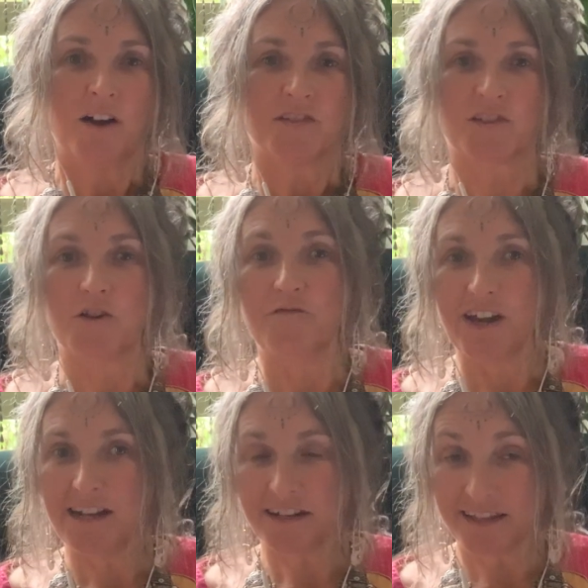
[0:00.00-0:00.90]
So
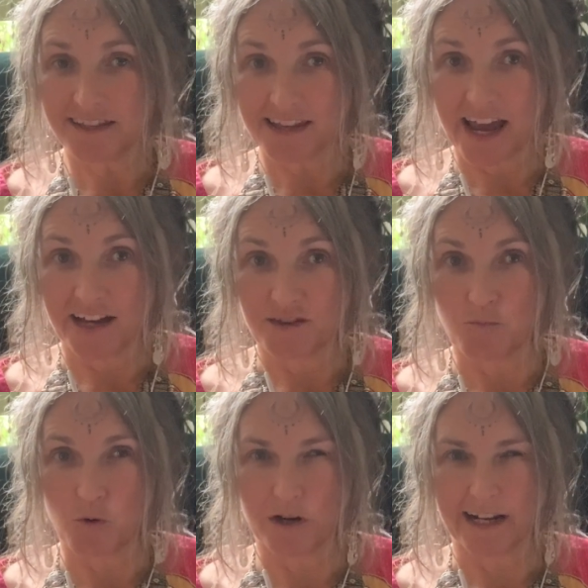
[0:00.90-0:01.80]
Venus is now the
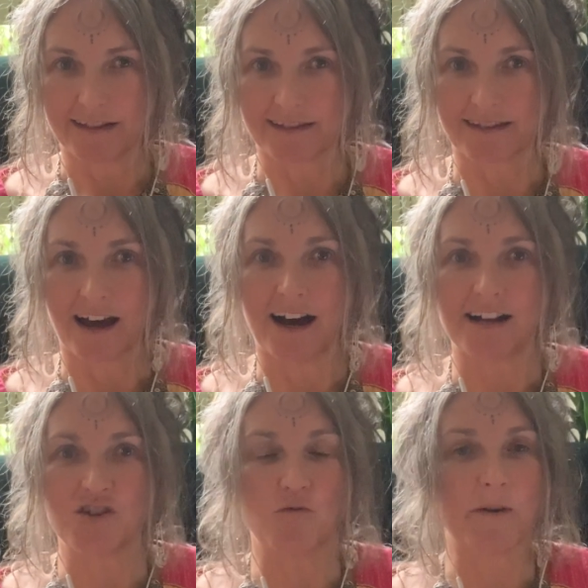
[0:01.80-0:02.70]
morning
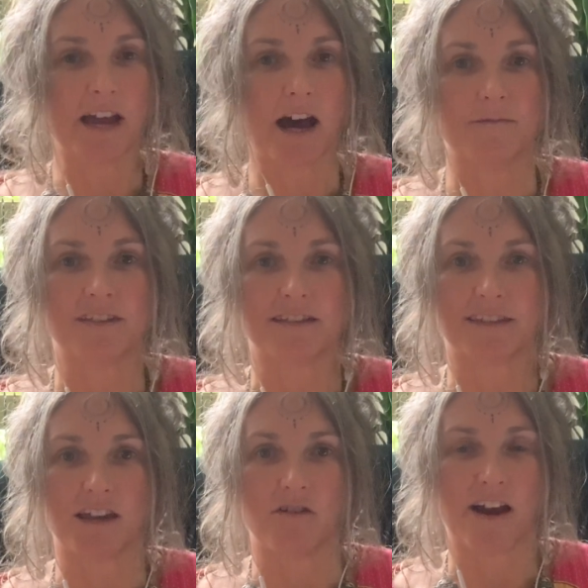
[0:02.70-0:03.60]
star. You'll be able to
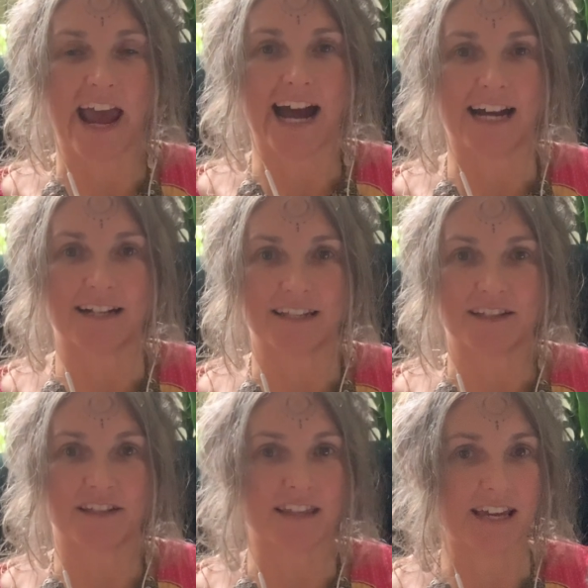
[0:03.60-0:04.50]
see her out
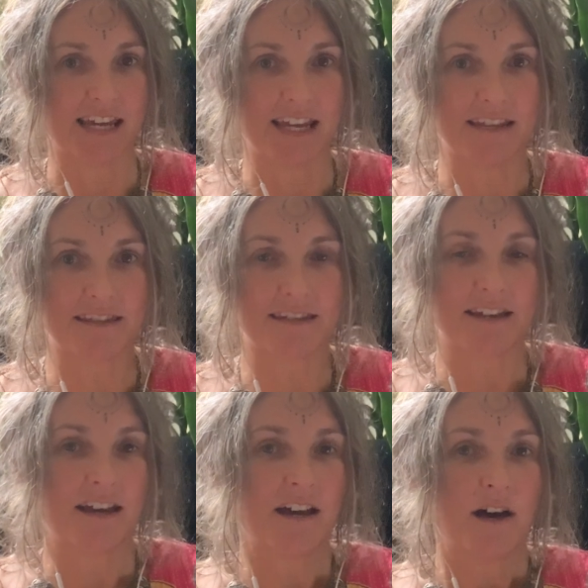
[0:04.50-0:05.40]
to the east
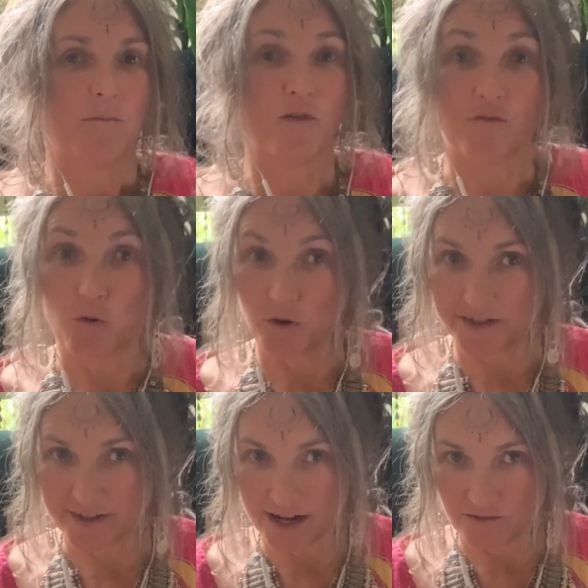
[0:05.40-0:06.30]
before
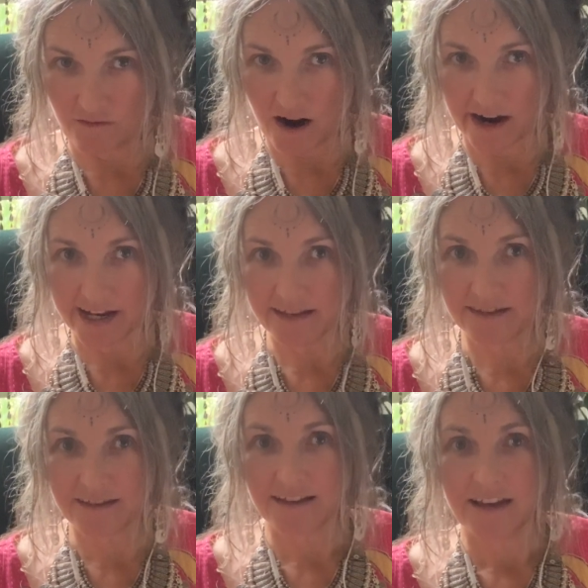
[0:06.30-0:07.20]

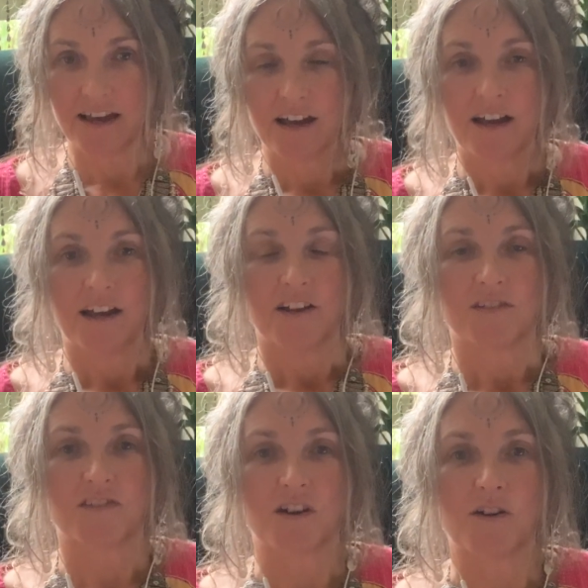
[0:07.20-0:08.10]
sunrise.
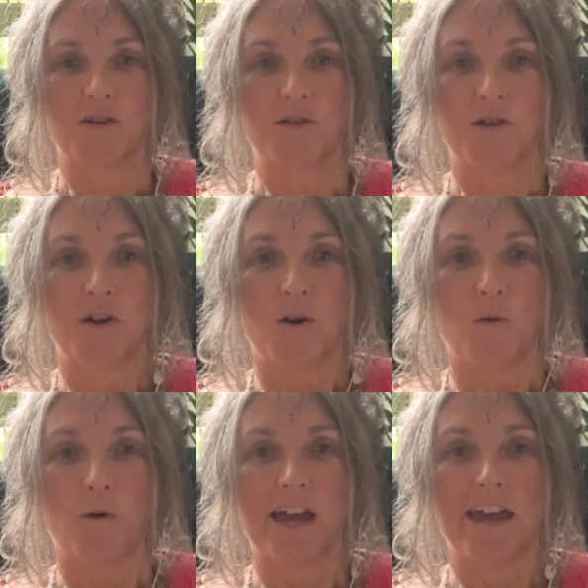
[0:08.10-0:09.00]
So
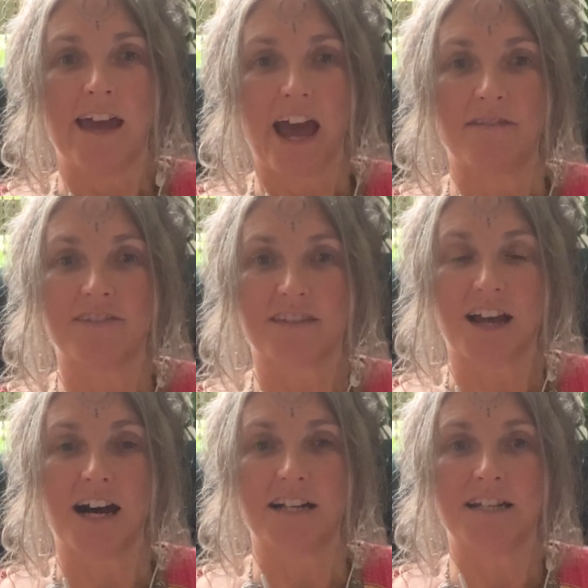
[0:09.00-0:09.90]
we have
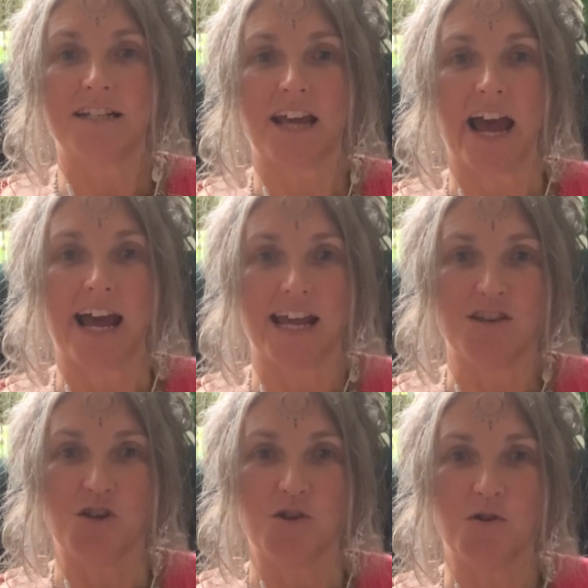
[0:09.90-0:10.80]
started a
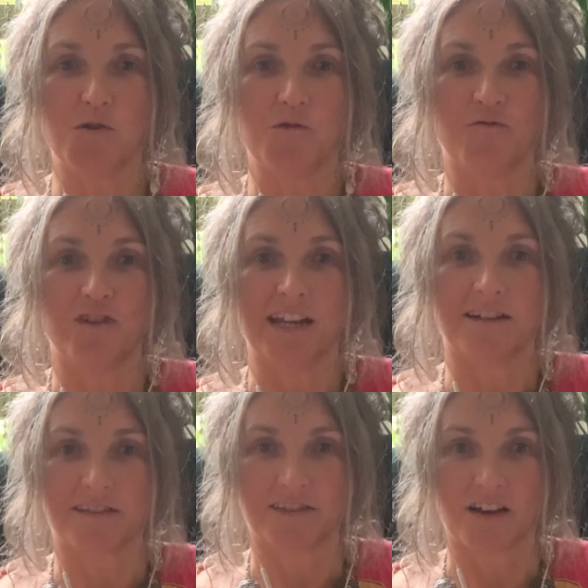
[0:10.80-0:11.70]
new
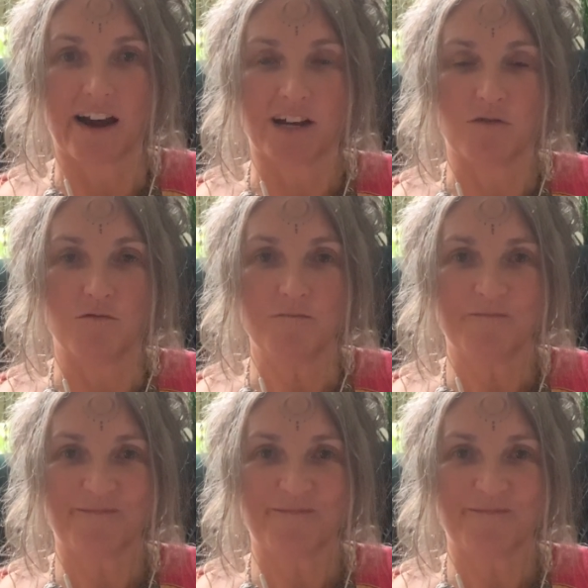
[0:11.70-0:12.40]
Venus cycle.